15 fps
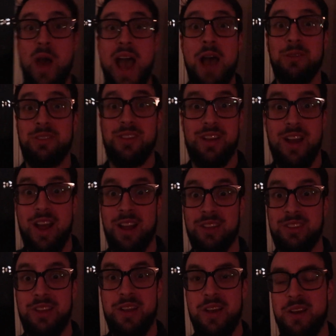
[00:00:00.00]
wow
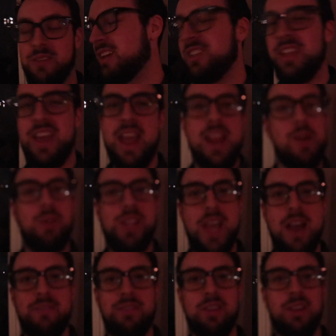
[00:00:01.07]
cigars, you know? Don't you hate it when you
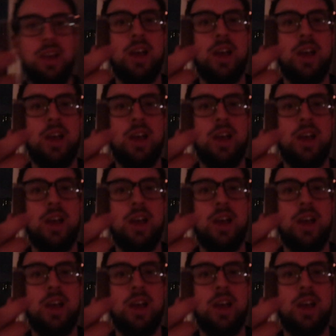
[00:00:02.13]
have